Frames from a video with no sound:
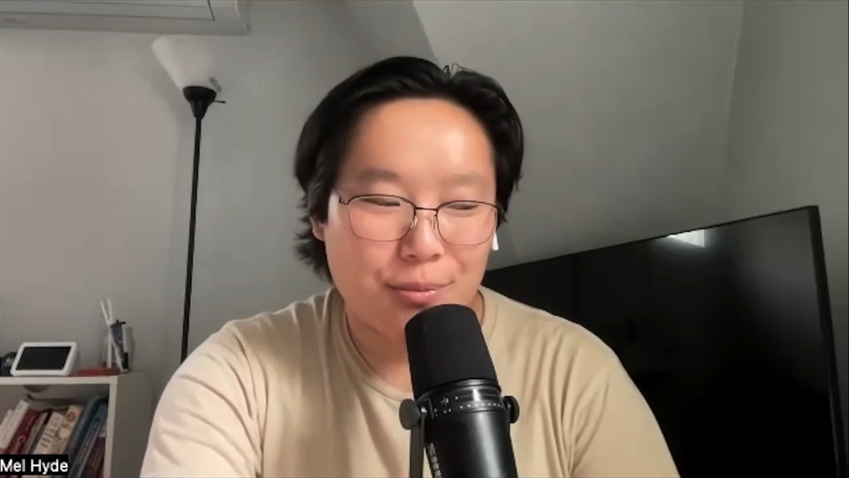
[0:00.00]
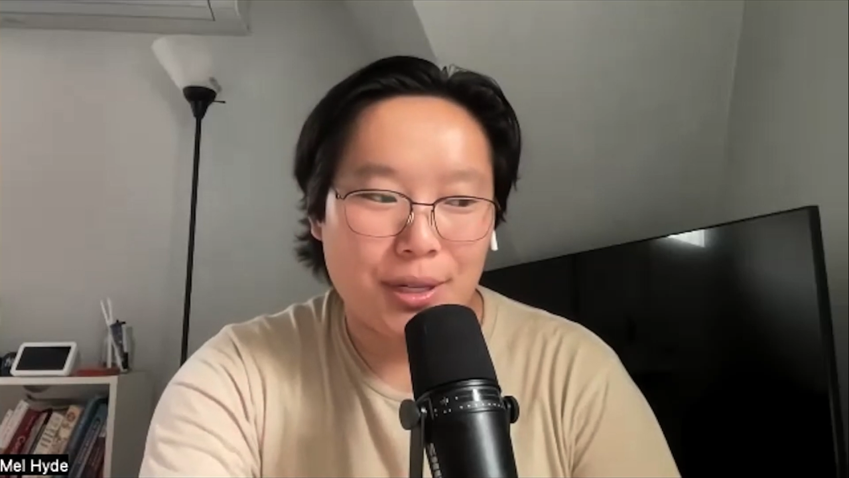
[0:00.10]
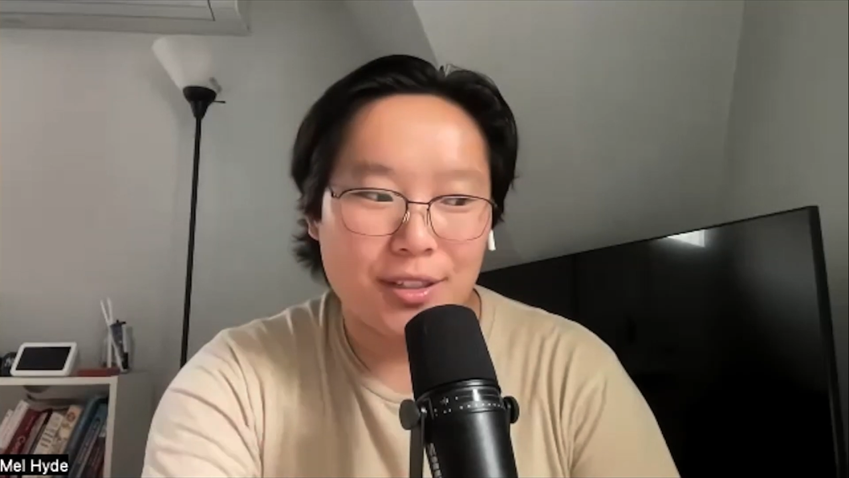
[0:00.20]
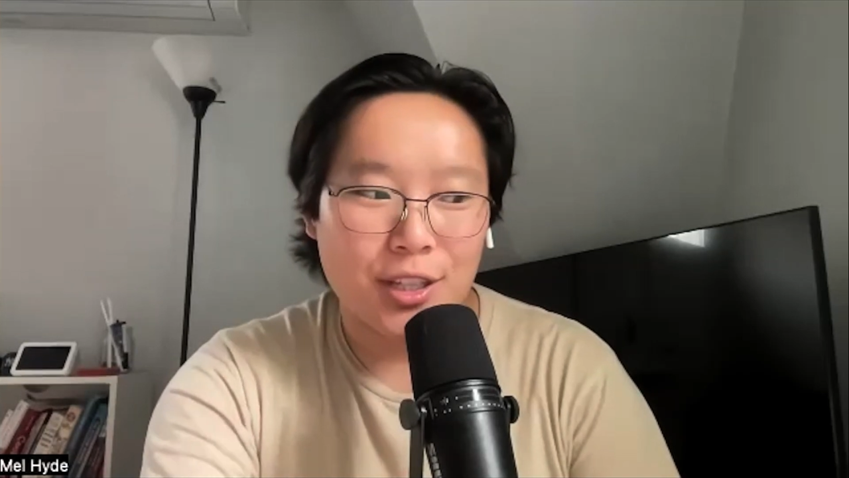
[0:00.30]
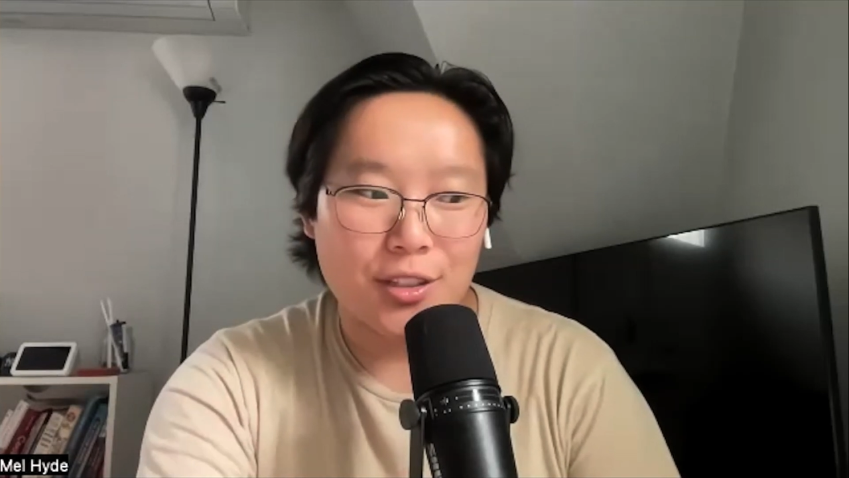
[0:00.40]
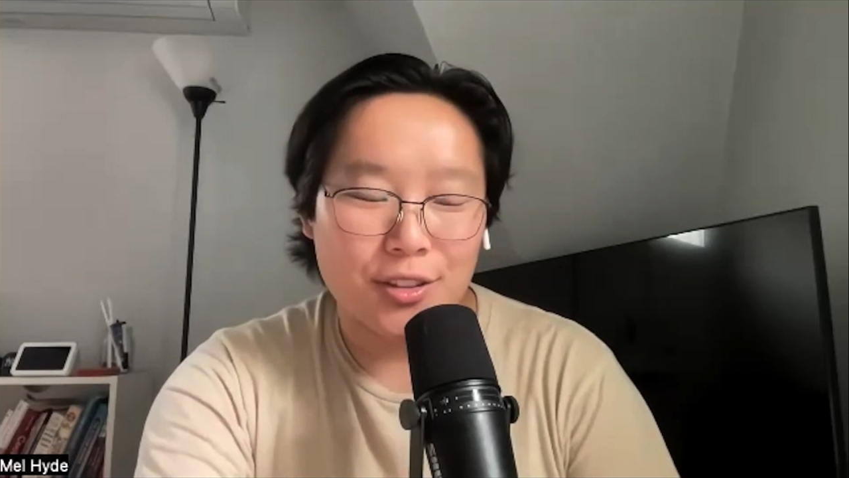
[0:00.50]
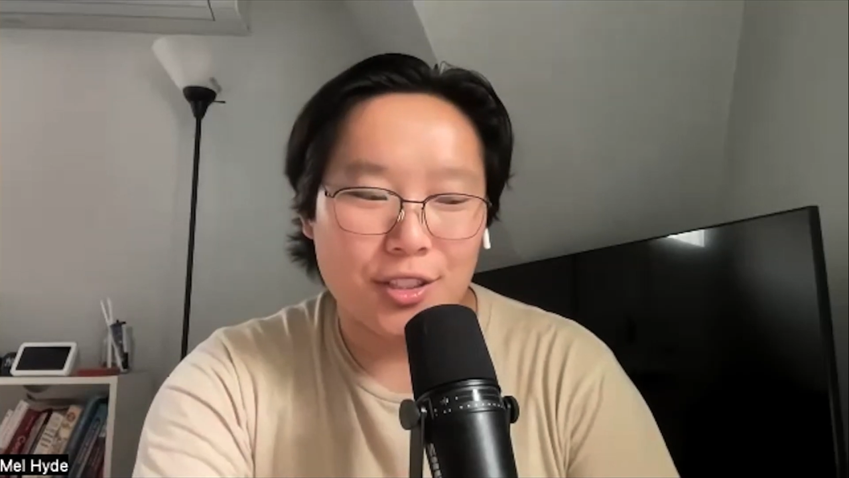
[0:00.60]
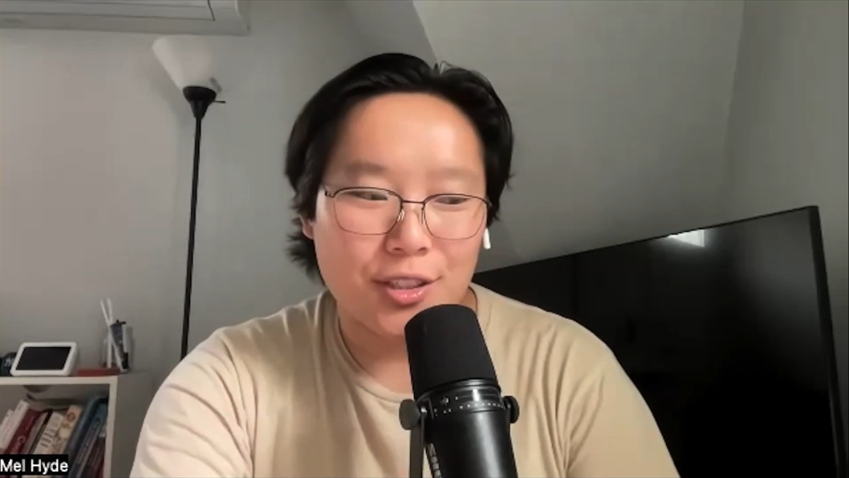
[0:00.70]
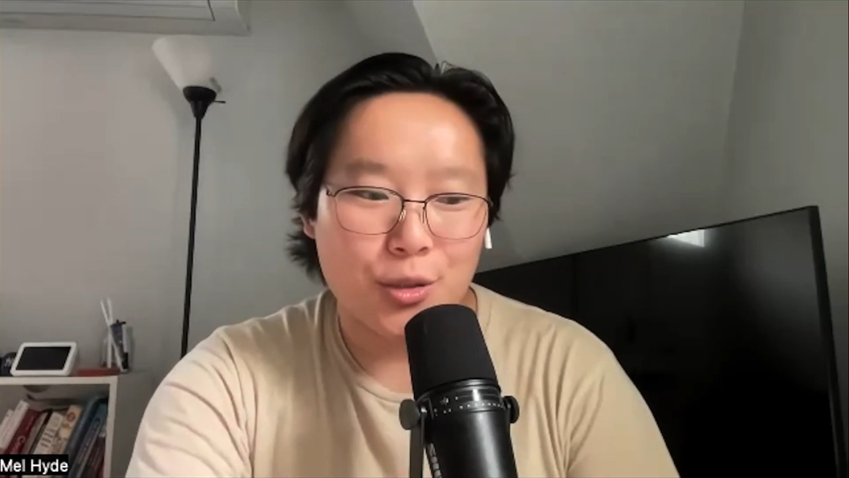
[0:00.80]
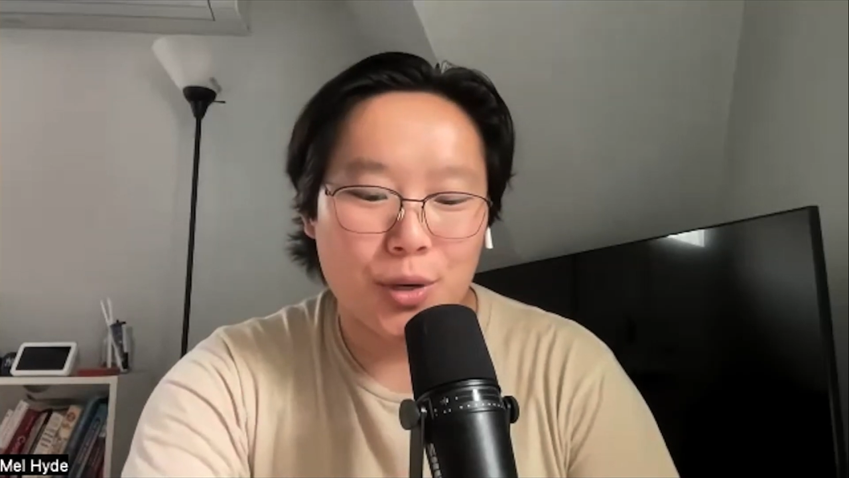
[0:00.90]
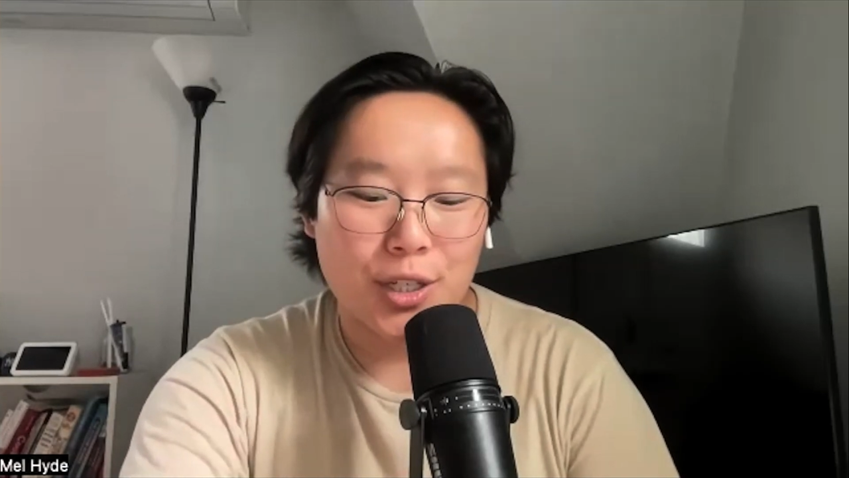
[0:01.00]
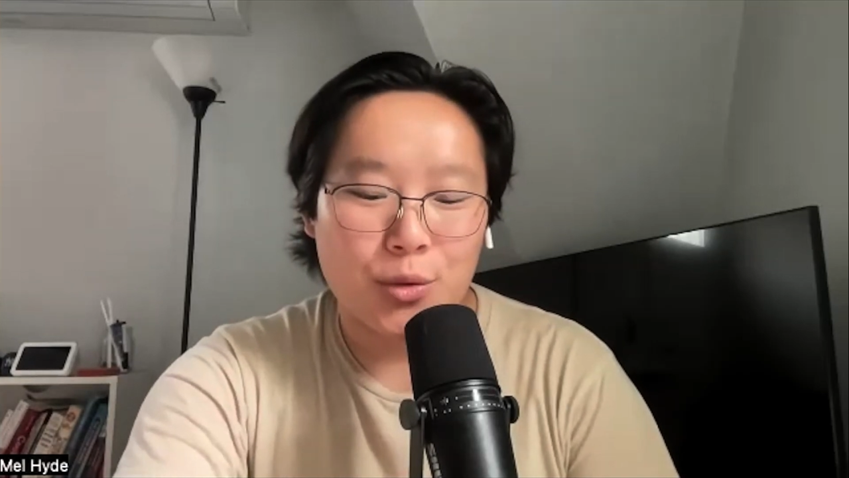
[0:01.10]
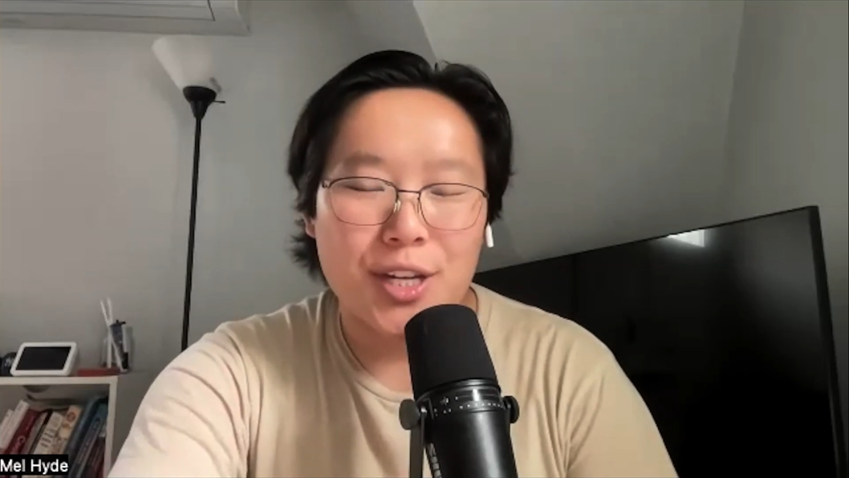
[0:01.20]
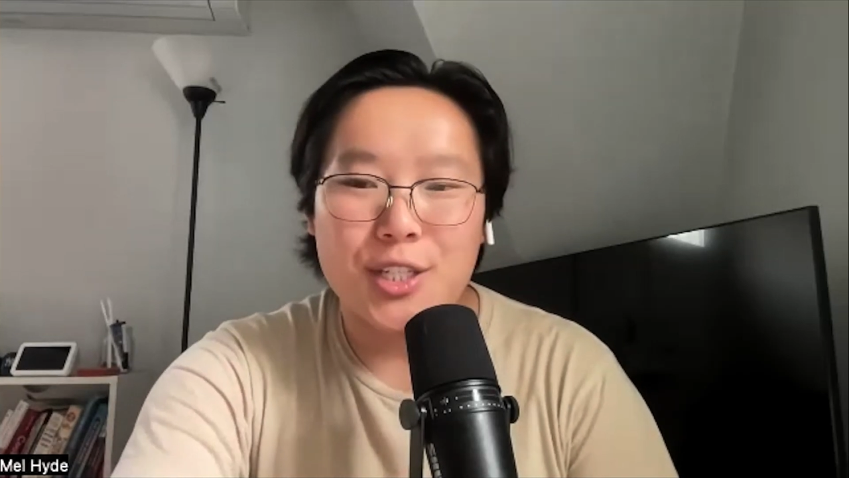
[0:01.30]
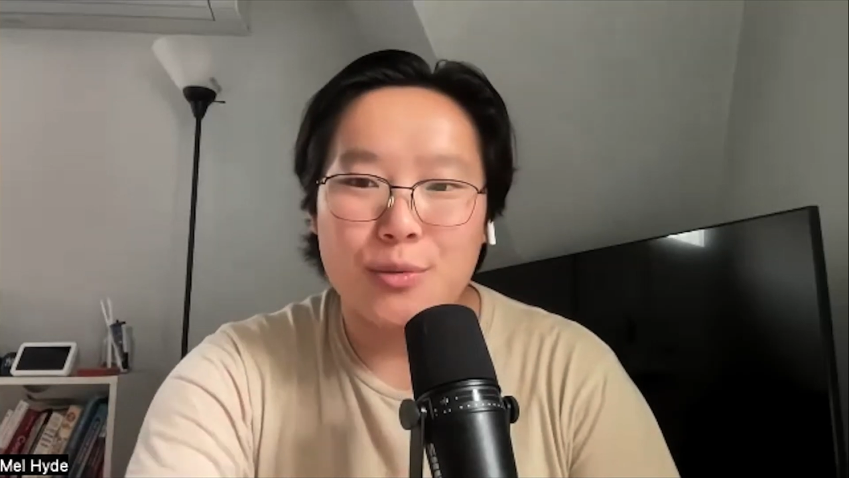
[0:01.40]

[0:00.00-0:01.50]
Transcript: but the when Crazy